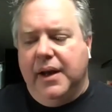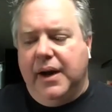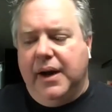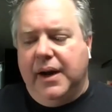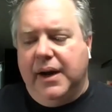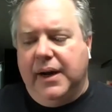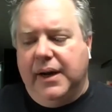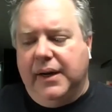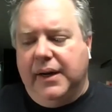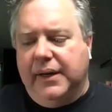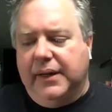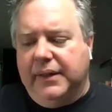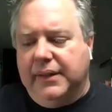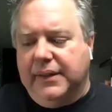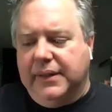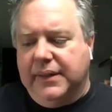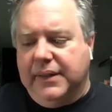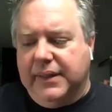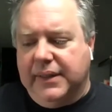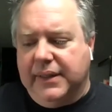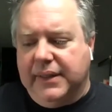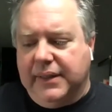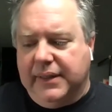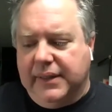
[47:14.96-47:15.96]
uh,
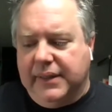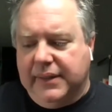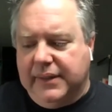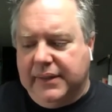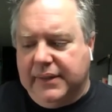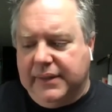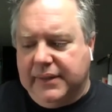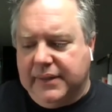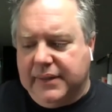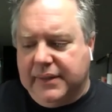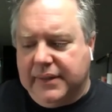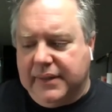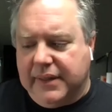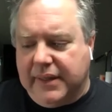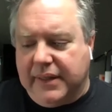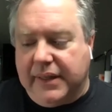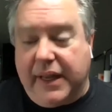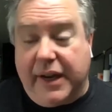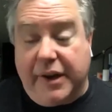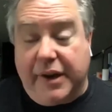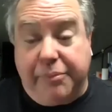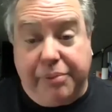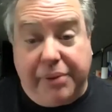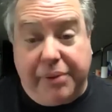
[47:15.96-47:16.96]
uh, a
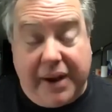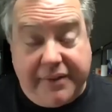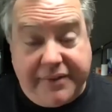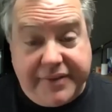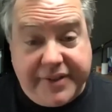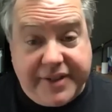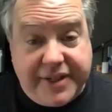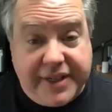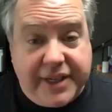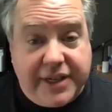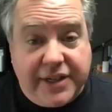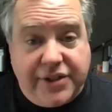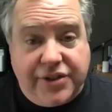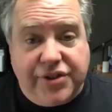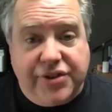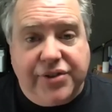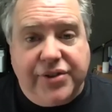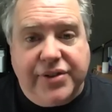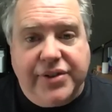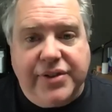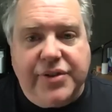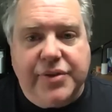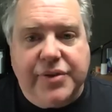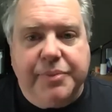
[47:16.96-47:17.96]
lot of privacy
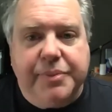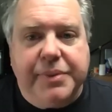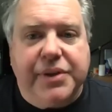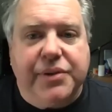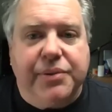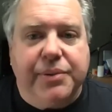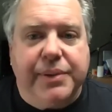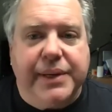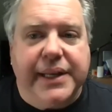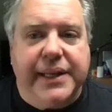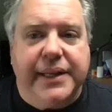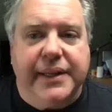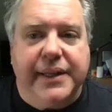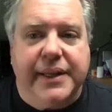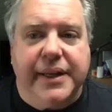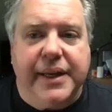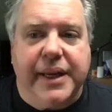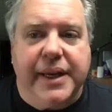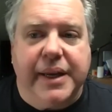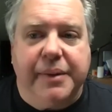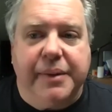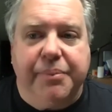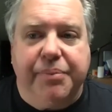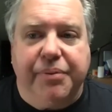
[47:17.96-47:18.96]
concerns between
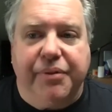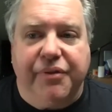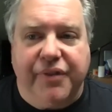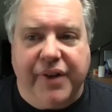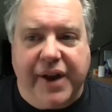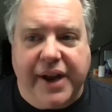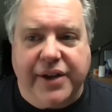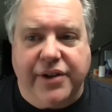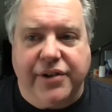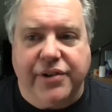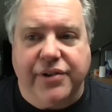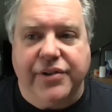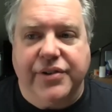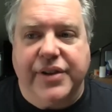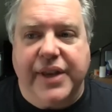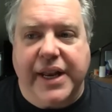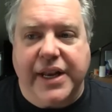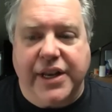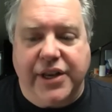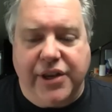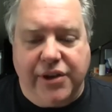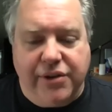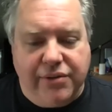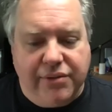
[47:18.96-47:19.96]
the providers
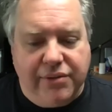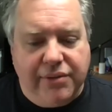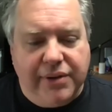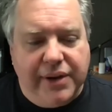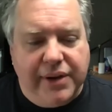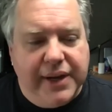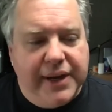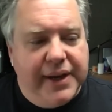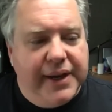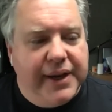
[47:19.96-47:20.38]
and you.